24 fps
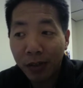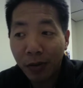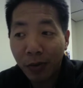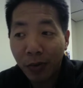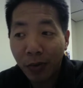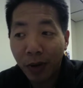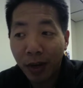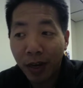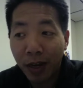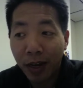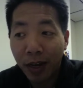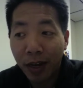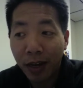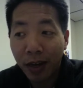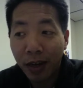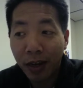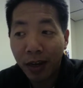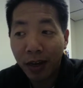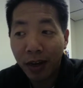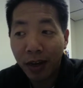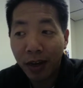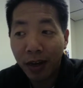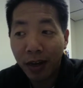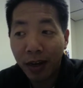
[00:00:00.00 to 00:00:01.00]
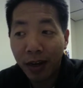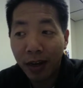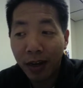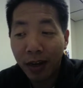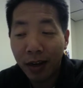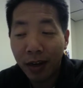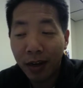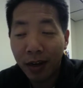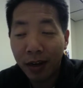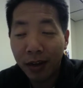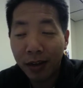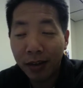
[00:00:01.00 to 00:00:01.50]

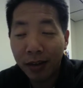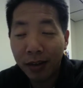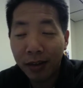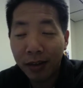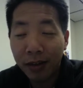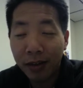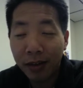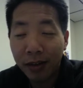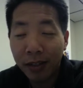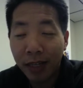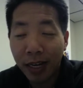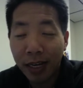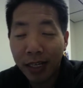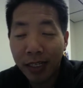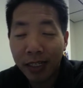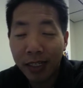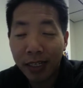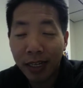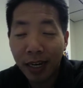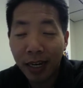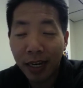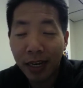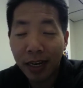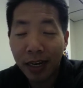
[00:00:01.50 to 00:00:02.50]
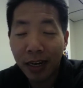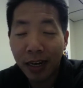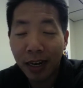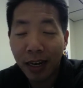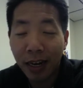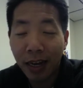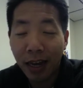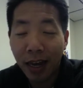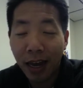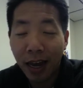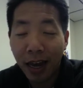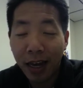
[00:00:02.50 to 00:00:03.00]
we last night
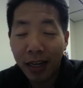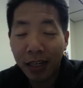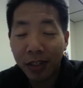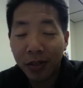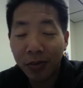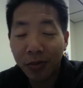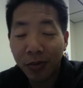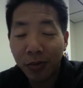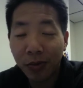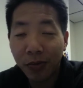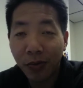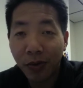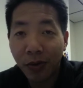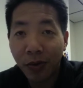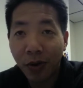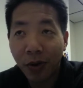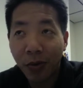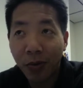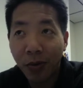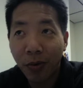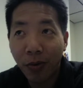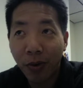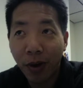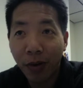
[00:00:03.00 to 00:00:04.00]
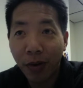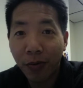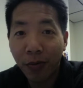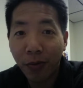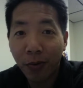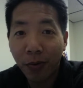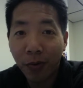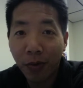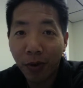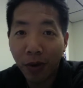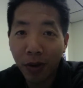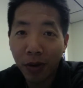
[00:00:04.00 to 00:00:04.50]
I had to move the crib away from
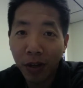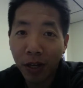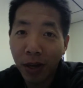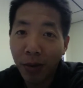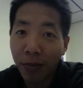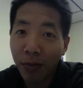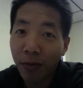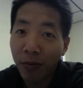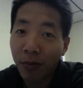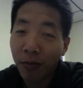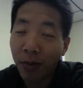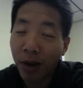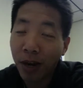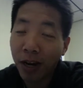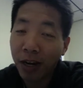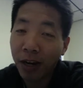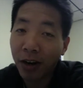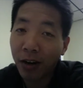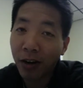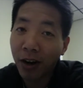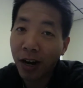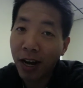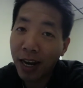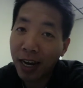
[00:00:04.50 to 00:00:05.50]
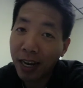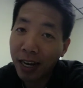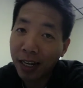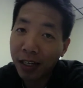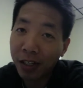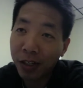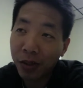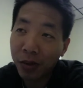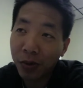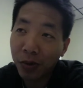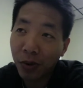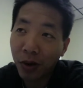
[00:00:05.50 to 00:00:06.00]
the wall to keep her from banging her head
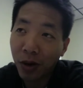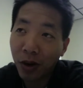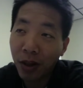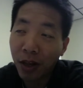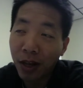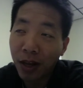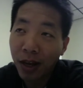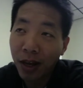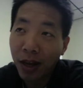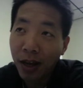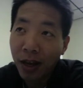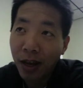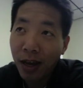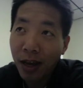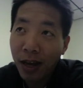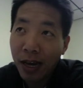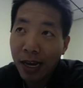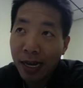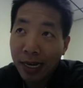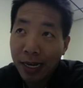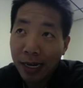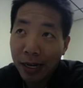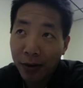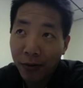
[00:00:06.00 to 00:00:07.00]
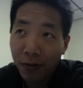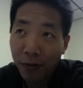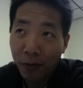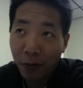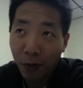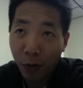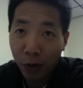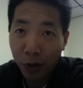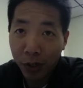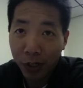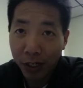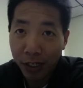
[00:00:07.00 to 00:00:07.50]
against the wall.
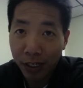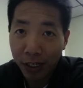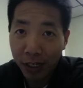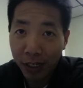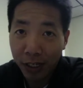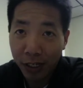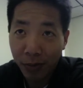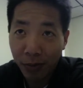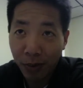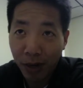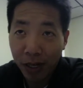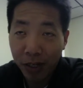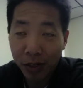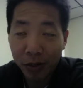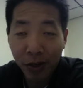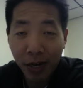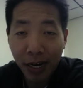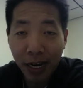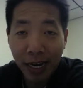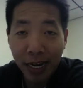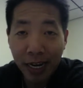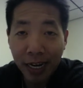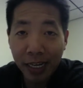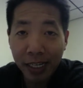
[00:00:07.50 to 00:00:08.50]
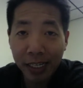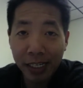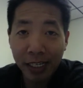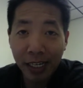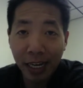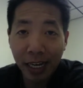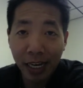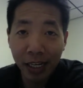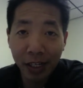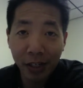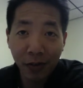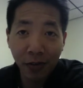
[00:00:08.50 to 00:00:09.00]
Unfortunately, she bangs her head against
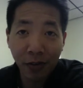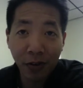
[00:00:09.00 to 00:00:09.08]
the edge of